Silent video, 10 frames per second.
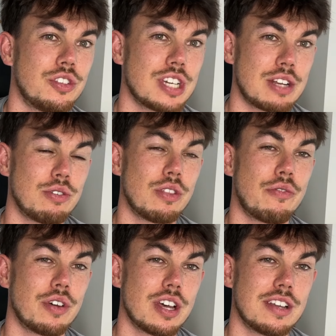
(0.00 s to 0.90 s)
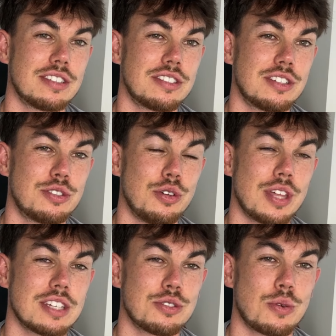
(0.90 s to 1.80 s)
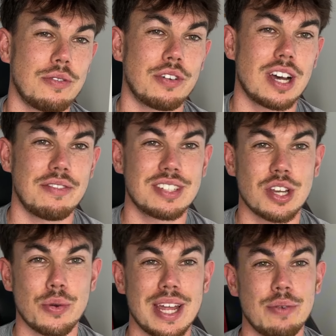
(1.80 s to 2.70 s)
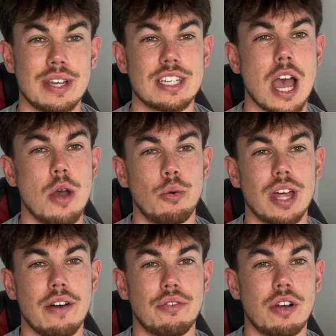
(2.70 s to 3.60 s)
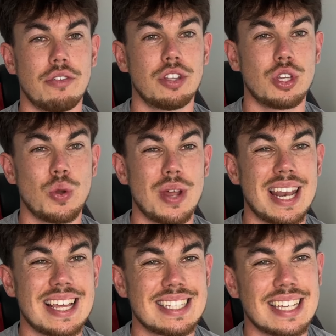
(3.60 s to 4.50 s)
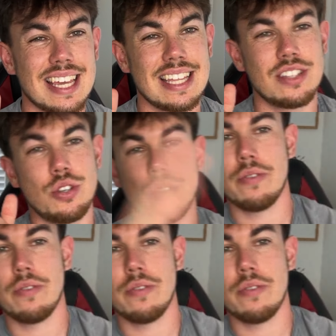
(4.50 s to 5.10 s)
January the 1st, 2025. So anyways, without further ado, let's get into the